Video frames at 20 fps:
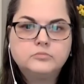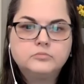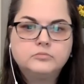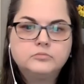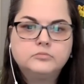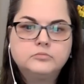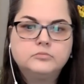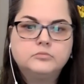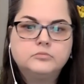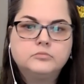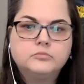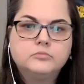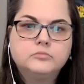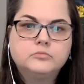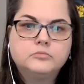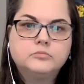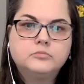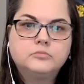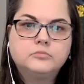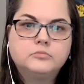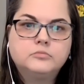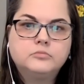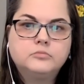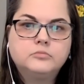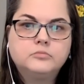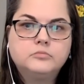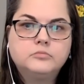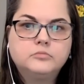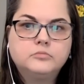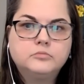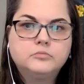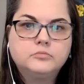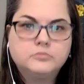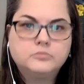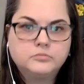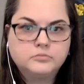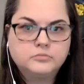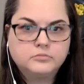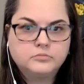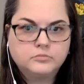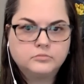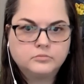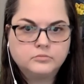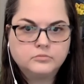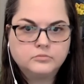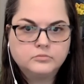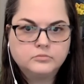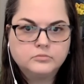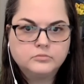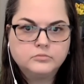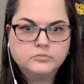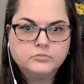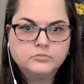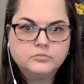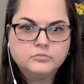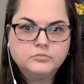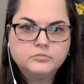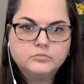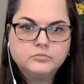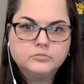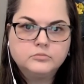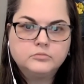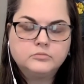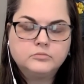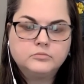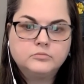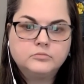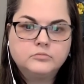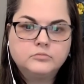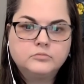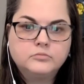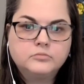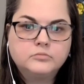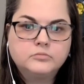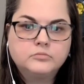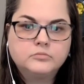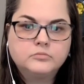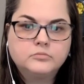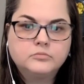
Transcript: No words are spoken by the person on screen.